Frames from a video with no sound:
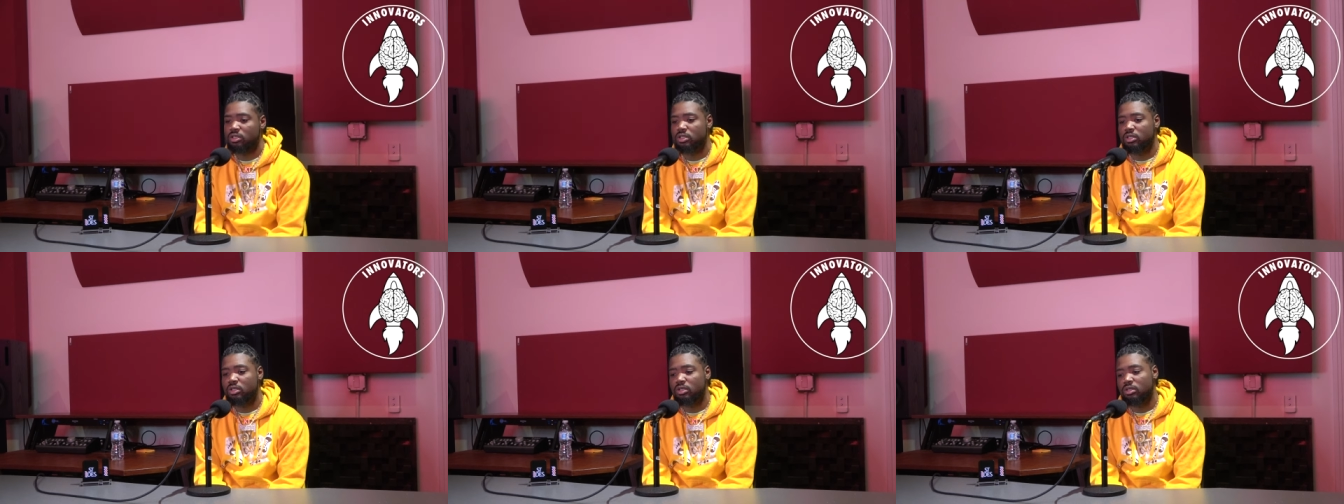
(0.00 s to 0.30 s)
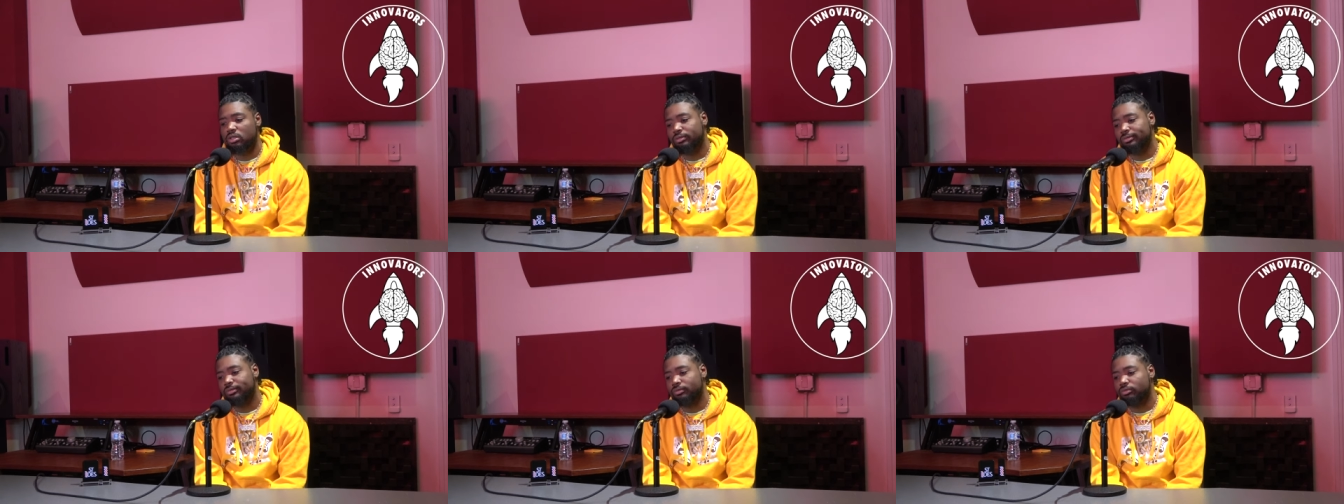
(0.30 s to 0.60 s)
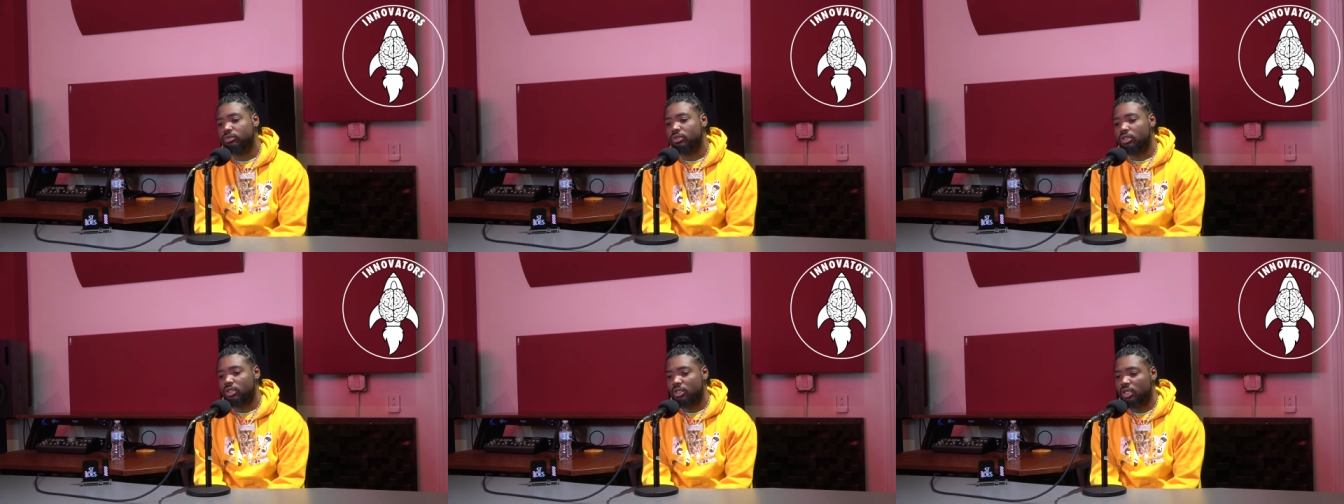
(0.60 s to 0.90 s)
So
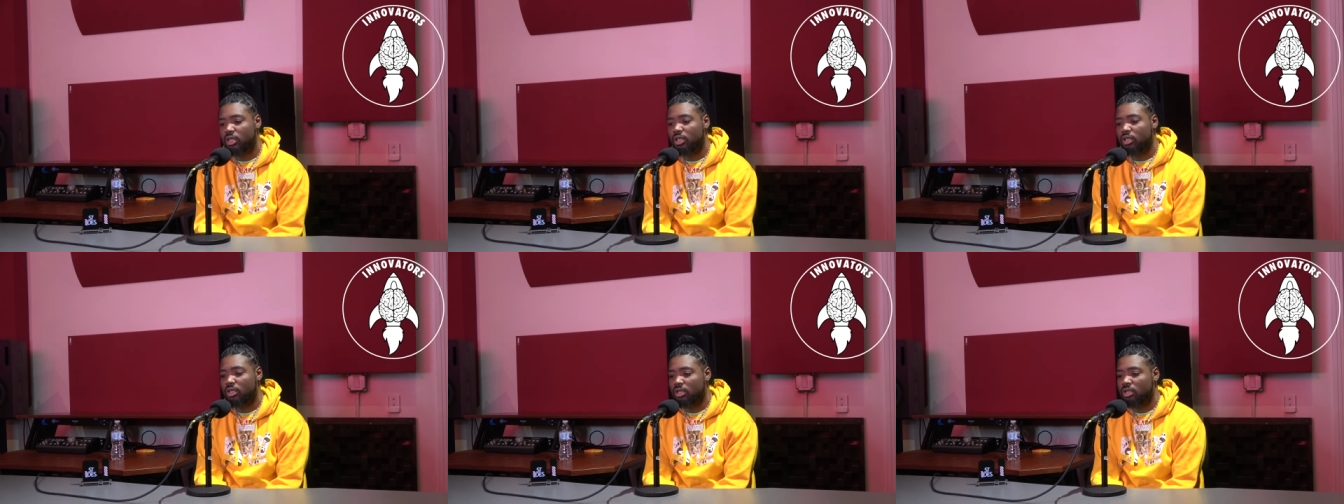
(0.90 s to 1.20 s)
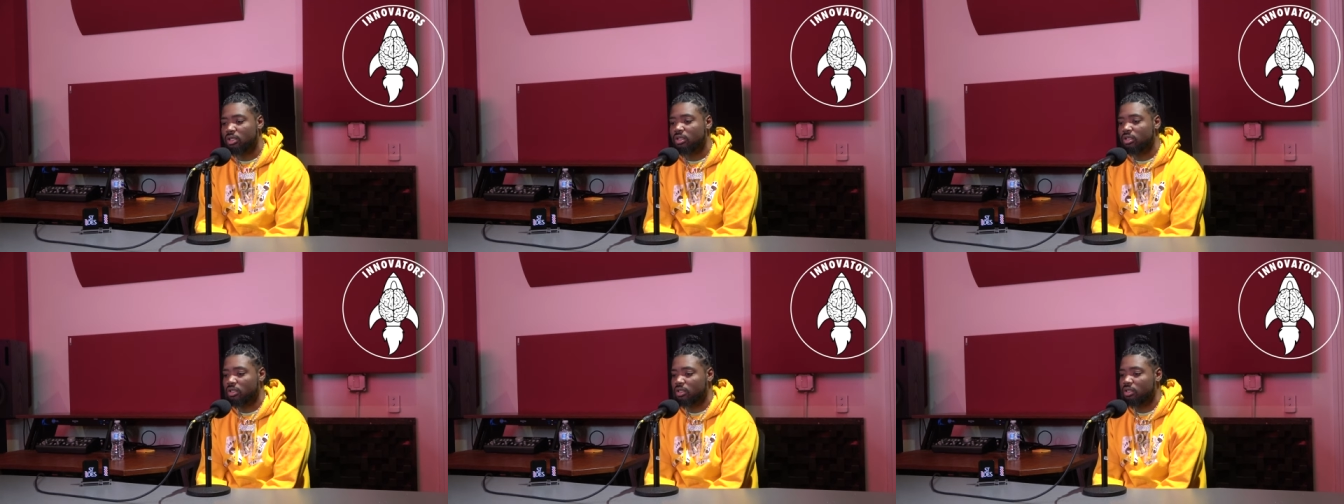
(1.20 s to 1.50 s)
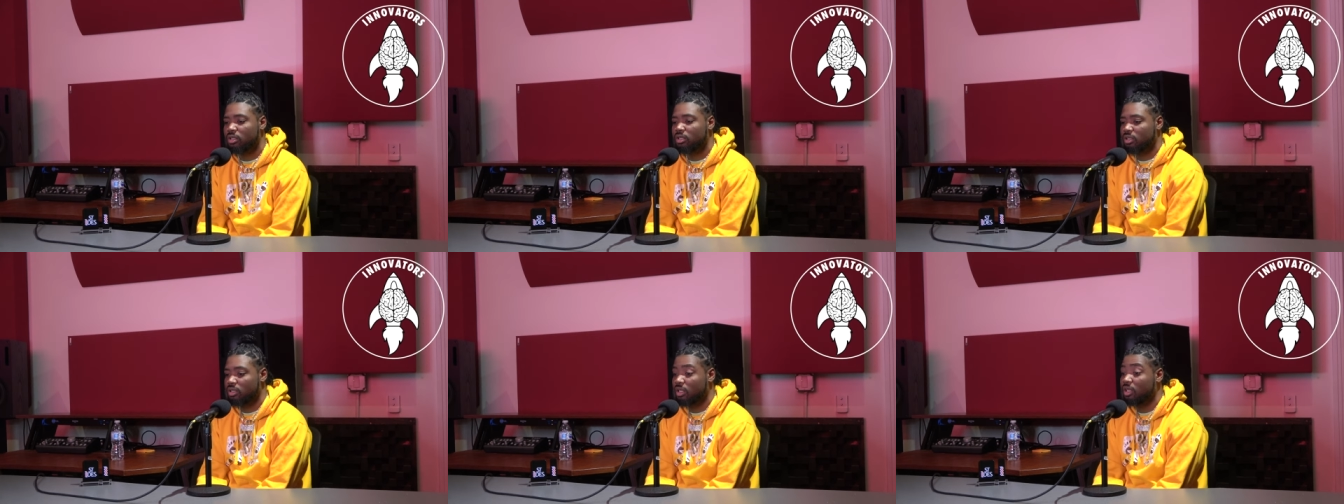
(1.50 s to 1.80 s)
yeah,
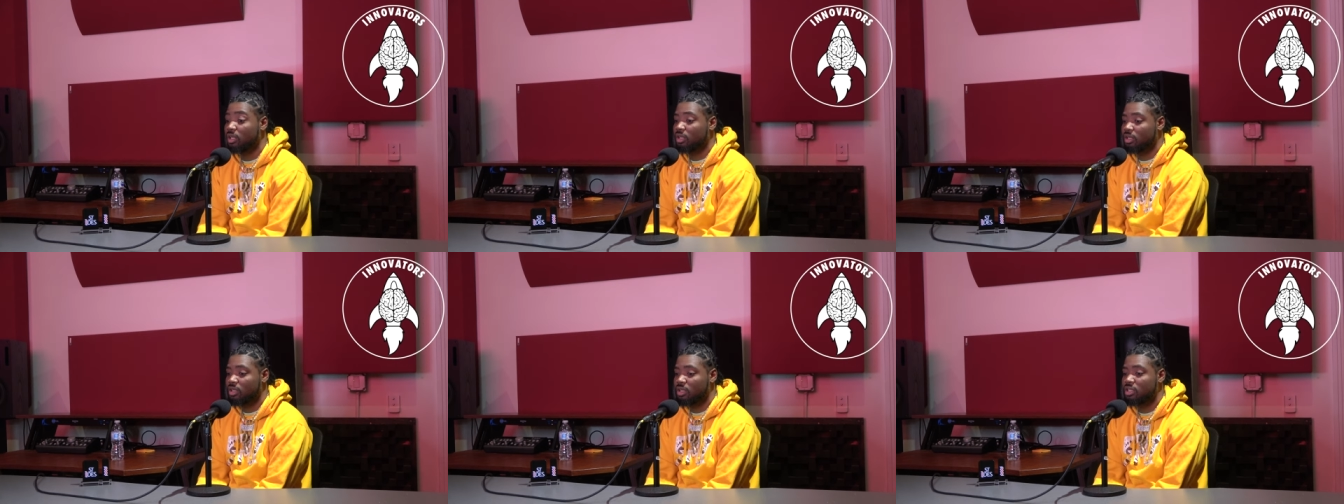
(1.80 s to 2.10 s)
yeah,